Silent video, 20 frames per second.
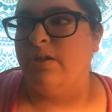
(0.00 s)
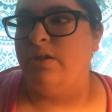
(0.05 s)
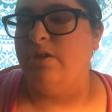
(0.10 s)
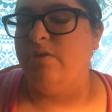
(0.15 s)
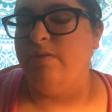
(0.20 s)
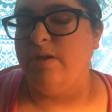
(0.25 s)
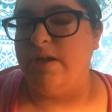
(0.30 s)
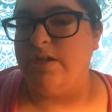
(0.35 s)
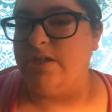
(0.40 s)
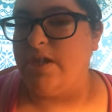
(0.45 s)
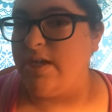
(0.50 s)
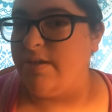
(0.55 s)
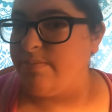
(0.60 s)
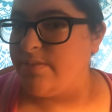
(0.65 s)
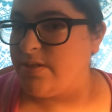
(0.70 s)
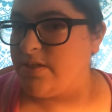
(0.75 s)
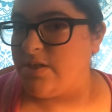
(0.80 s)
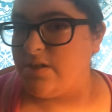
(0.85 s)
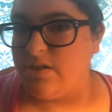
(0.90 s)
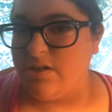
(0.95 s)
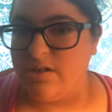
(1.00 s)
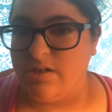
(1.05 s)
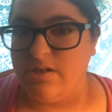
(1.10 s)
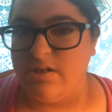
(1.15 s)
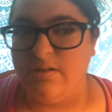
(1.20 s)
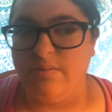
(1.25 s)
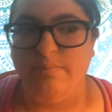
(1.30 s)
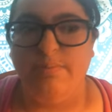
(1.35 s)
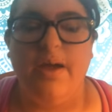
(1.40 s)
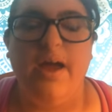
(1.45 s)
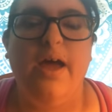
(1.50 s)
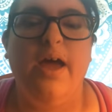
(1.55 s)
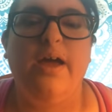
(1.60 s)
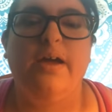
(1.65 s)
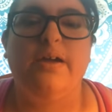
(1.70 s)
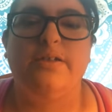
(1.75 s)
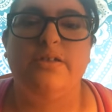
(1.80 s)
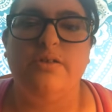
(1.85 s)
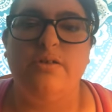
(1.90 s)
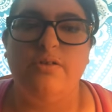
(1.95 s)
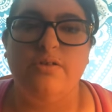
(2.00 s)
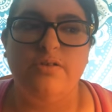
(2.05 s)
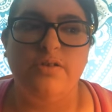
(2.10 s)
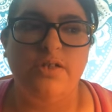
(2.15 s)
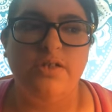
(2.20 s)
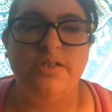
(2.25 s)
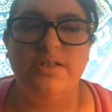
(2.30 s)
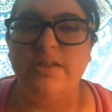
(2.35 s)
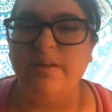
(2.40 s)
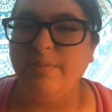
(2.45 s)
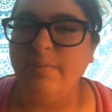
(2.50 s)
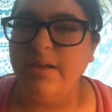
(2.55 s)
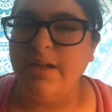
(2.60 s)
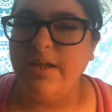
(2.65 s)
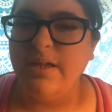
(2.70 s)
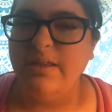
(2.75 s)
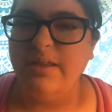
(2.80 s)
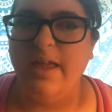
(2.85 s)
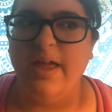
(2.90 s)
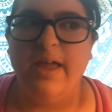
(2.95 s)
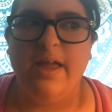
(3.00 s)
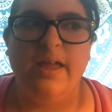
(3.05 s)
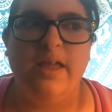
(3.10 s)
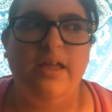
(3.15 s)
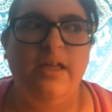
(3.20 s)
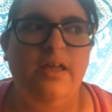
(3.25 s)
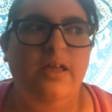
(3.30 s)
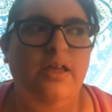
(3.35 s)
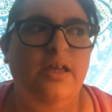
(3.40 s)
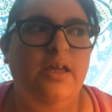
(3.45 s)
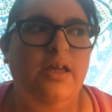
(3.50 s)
New Age Hipster Box or just something that